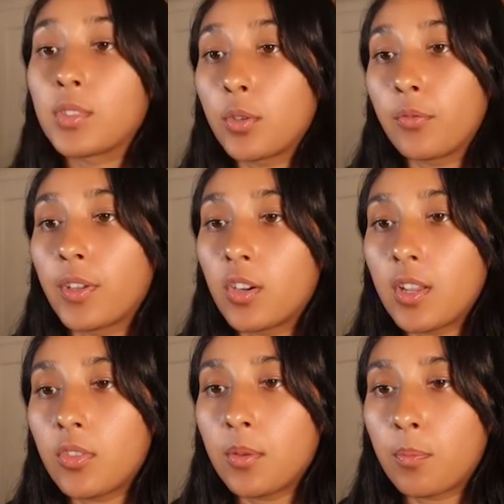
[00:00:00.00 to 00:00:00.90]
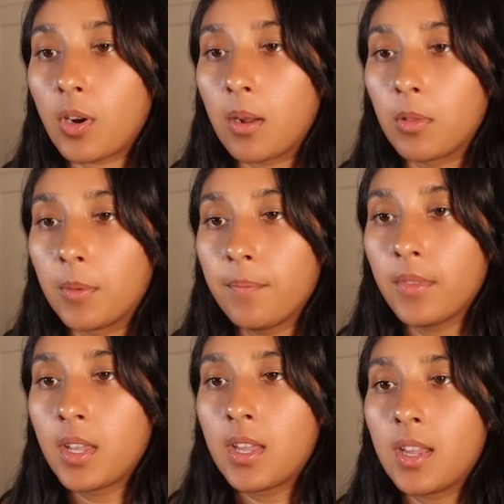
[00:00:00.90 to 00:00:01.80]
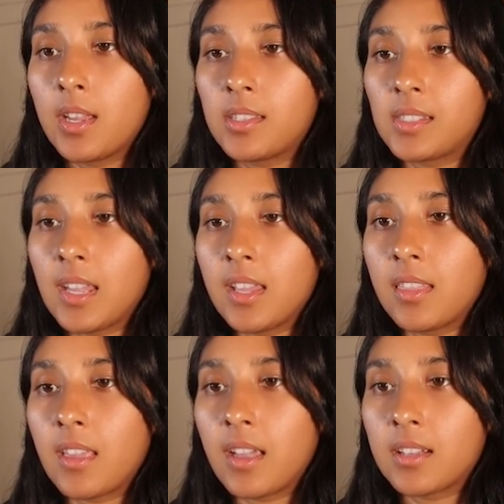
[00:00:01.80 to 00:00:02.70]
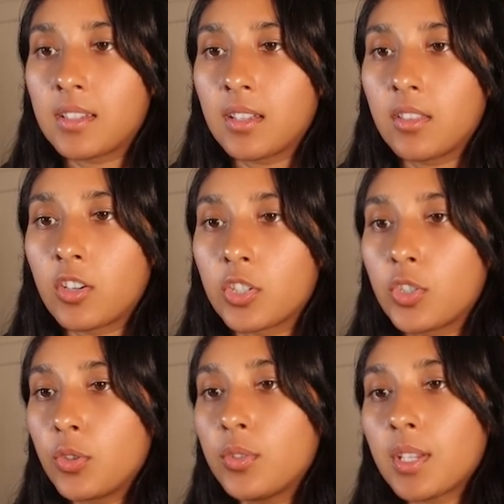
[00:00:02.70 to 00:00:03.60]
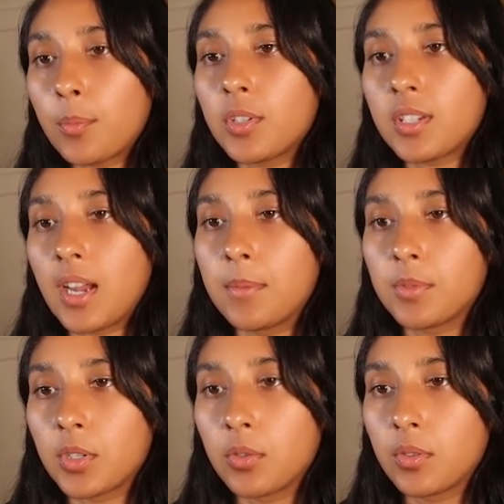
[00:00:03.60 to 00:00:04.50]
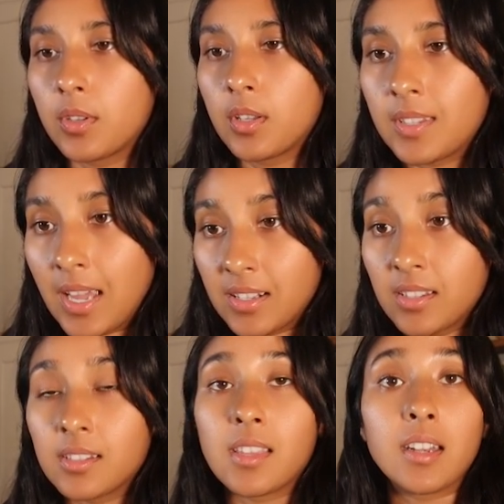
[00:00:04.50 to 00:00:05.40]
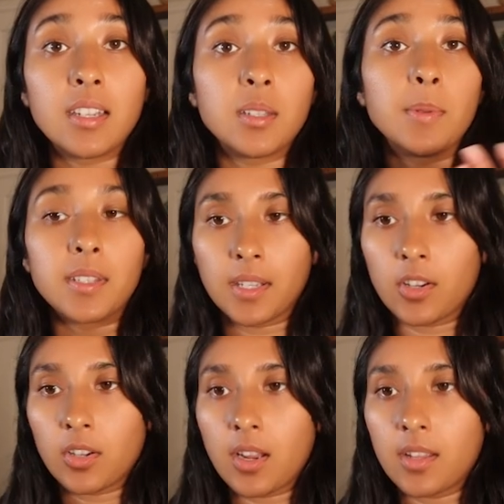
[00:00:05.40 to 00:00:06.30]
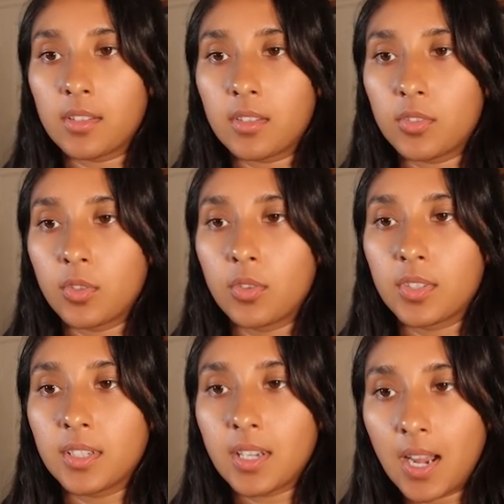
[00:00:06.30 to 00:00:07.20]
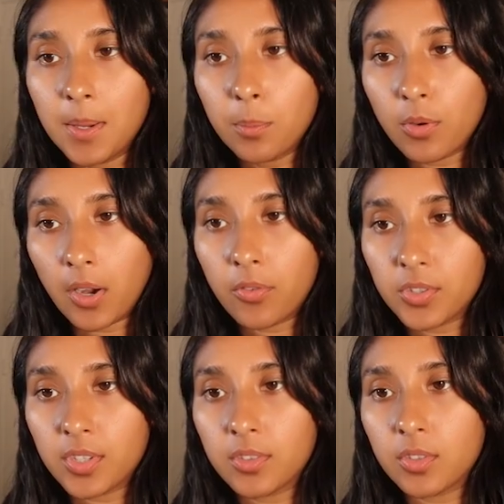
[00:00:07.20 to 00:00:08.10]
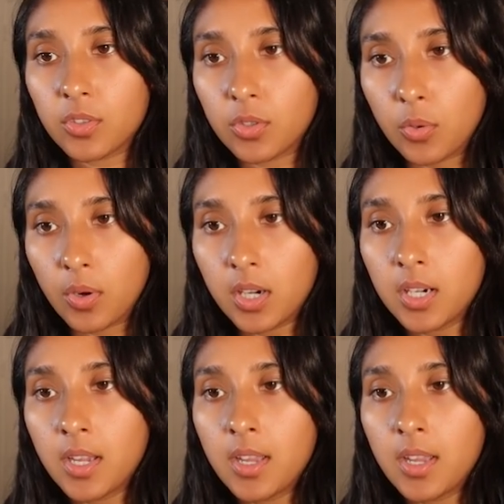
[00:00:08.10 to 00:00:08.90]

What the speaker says: so it figured out the problem. It's saying that there are 2 separate time zone statuses that need to be synchronized. So there's a time preferences store,